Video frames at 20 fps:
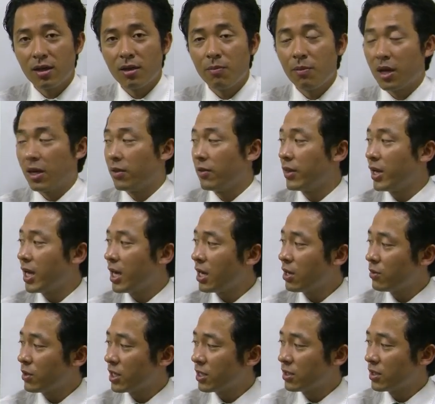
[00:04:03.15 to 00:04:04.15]
But
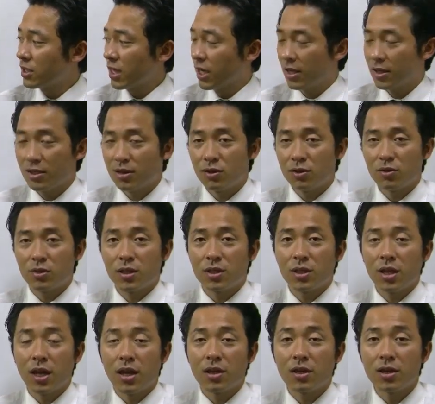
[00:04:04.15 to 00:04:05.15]
now it changed to the
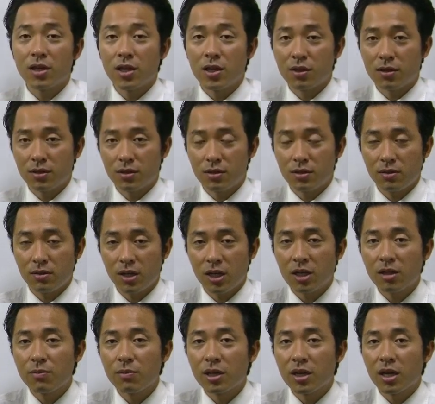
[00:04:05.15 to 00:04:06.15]
10 years, so
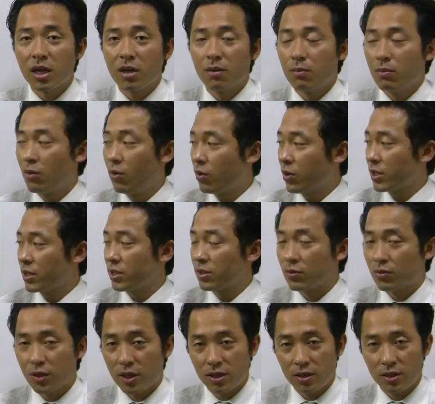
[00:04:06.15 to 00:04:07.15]
it become more
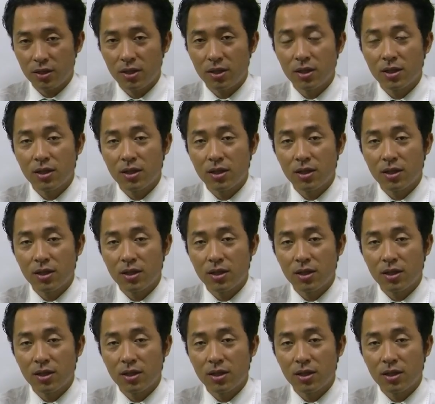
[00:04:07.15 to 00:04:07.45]
strict.